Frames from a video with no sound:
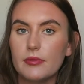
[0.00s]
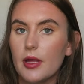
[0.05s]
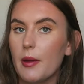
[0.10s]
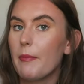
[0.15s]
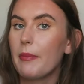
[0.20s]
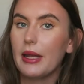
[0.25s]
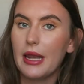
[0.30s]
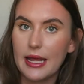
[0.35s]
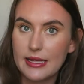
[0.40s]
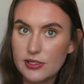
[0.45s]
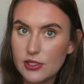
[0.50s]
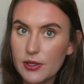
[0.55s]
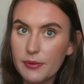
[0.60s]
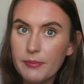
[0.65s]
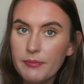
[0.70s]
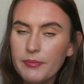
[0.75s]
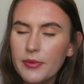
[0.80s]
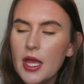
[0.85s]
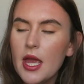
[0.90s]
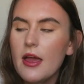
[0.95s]
bless
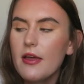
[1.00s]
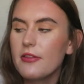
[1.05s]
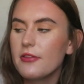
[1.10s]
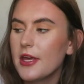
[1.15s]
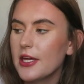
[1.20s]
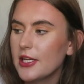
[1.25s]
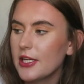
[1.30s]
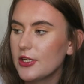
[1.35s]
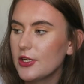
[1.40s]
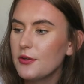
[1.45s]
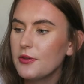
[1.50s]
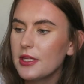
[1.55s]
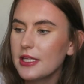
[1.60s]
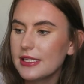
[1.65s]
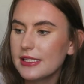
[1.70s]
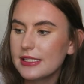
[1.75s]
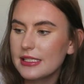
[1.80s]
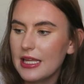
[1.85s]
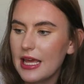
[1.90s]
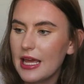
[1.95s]
them, they do
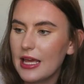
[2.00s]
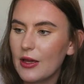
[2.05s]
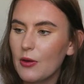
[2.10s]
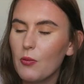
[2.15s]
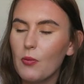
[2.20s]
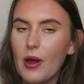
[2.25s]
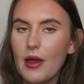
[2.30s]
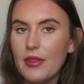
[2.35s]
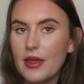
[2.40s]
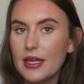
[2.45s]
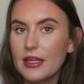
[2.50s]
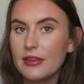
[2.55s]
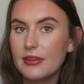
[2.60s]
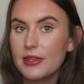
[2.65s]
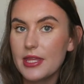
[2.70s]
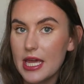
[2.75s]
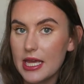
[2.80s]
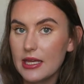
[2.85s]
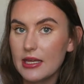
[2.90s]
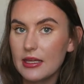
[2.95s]
this thing where they
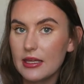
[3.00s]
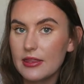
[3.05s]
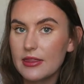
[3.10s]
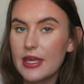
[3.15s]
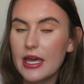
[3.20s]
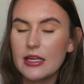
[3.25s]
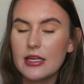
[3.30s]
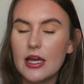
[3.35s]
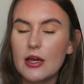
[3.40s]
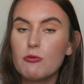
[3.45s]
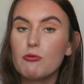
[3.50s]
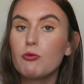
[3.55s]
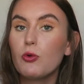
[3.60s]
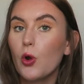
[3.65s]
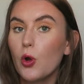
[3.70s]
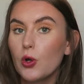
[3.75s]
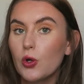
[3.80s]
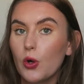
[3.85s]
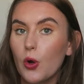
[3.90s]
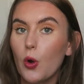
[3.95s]
think that a
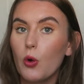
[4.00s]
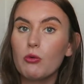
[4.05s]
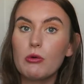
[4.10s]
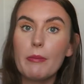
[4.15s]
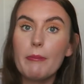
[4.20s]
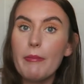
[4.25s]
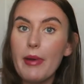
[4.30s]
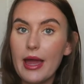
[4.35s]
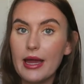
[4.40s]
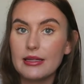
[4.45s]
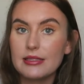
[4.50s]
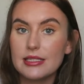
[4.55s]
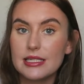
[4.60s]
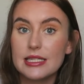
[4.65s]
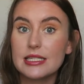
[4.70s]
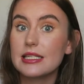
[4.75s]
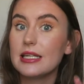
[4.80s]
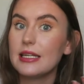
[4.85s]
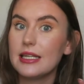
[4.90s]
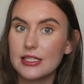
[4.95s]
rug or a mat
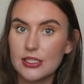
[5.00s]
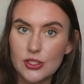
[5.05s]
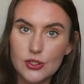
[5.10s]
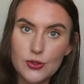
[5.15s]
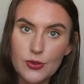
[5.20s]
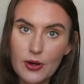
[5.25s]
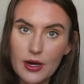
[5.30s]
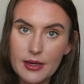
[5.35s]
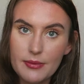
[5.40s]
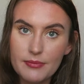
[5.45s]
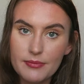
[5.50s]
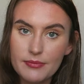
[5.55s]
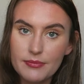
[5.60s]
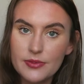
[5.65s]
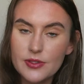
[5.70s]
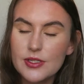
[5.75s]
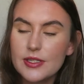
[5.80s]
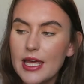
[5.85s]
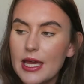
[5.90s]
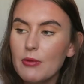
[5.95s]
is a litter tray,
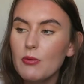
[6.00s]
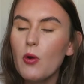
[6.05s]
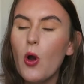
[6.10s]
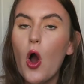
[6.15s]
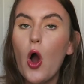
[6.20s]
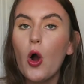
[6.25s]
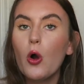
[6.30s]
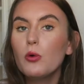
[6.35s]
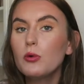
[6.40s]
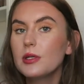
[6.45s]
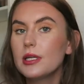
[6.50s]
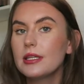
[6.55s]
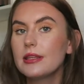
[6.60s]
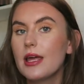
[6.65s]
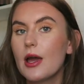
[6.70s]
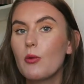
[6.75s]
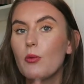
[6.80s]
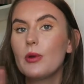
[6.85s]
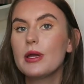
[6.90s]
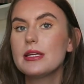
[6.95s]
so they will hold in
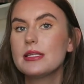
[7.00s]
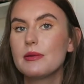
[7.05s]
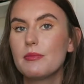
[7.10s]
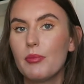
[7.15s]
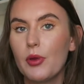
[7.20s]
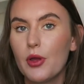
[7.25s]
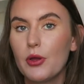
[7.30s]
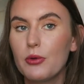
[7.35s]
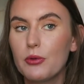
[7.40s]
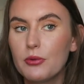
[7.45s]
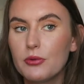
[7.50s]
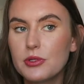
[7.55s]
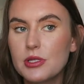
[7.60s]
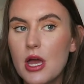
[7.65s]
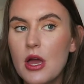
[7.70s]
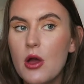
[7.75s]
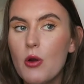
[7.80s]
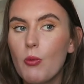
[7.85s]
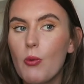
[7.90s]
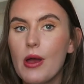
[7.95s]
their wheeze and poos
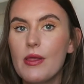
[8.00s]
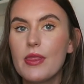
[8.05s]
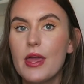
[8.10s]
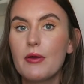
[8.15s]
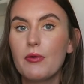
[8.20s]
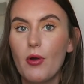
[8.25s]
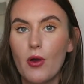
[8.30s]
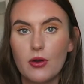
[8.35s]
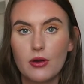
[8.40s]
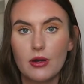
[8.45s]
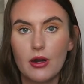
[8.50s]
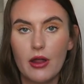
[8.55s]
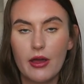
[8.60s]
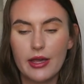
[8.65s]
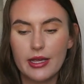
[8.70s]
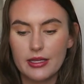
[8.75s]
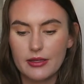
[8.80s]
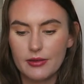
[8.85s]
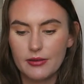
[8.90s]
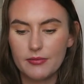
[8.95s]
when they're on,
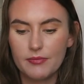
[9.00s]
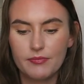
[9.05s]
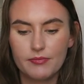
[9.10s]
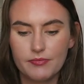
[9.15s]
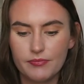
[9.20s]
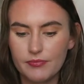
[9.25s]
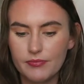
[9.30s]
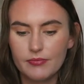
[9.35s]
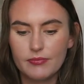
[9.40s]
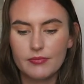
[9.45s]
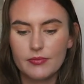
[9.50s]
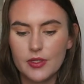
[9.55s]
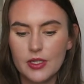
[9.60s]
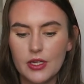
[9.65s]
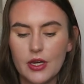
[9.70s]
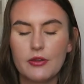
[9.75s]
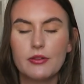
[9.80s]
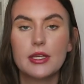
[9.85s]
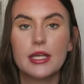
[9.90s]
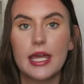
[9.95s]
like,
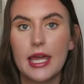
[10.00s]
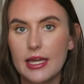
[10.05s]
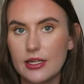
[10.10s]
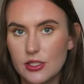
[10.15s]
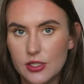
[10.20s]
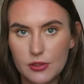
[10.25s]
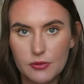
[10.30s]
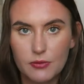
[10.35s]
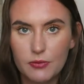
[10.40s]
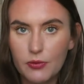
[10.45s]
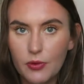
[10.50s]
you know, the kitchen